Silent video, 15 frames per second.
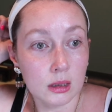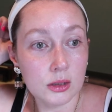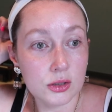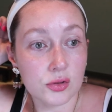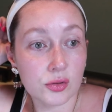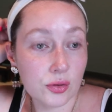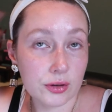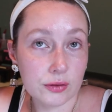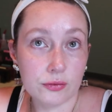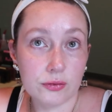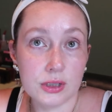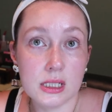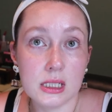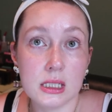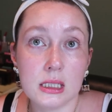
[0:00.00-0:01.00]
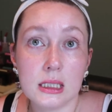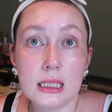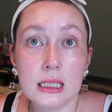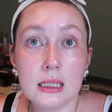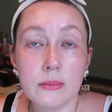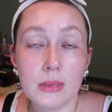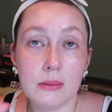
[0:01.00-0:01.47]
sort of
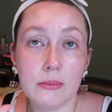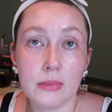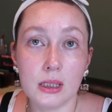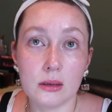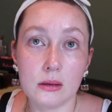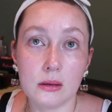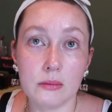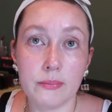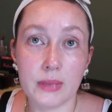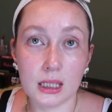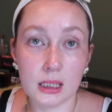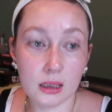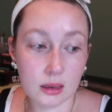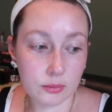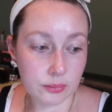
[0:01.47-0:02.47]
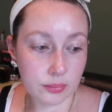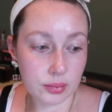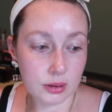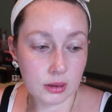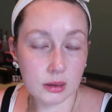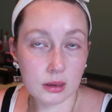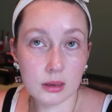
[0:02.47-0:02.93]
recently, my Milk Makeup
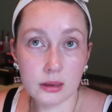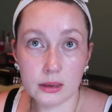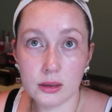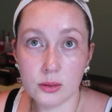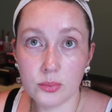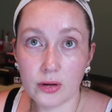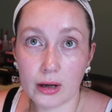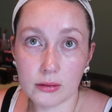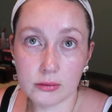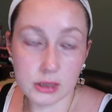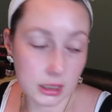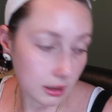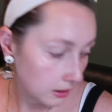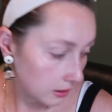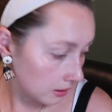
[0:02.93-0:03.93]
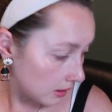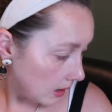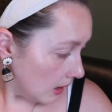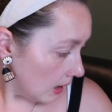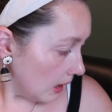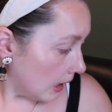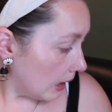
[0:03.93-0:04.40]
Clear Brow Gel.
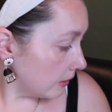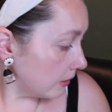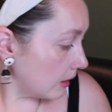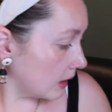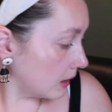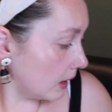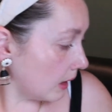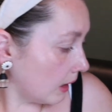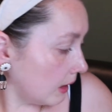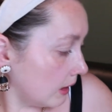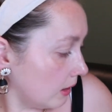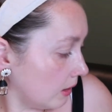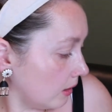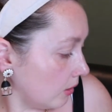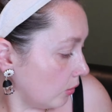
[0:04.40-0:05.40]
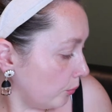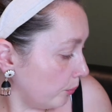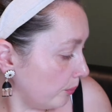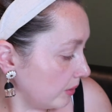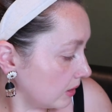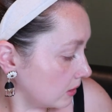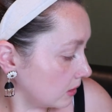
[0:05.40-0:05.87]
And then I
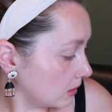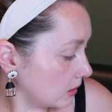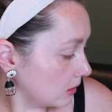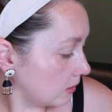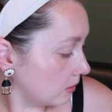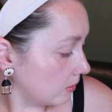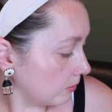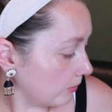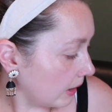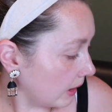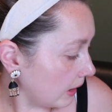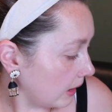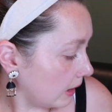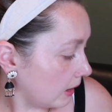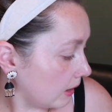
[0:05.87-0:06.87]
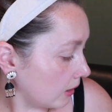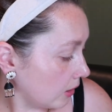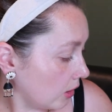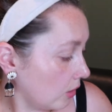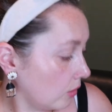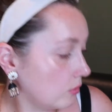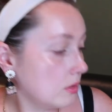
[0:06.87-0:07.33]
opened my
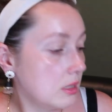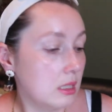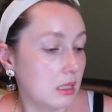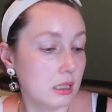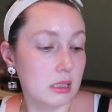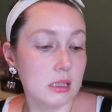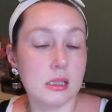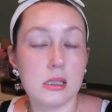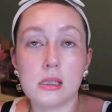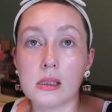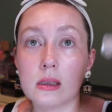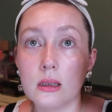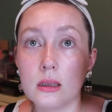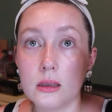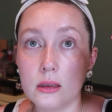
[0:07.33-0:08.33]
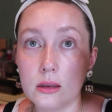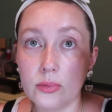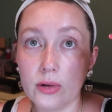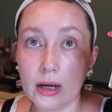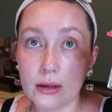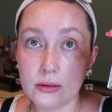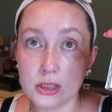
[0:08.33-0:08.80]
Kosas Clear
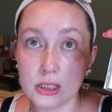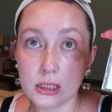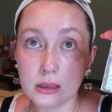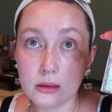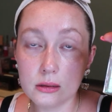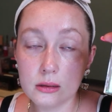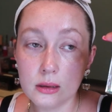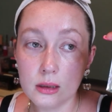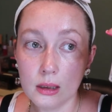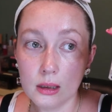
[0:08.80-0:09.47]
Brow Gel.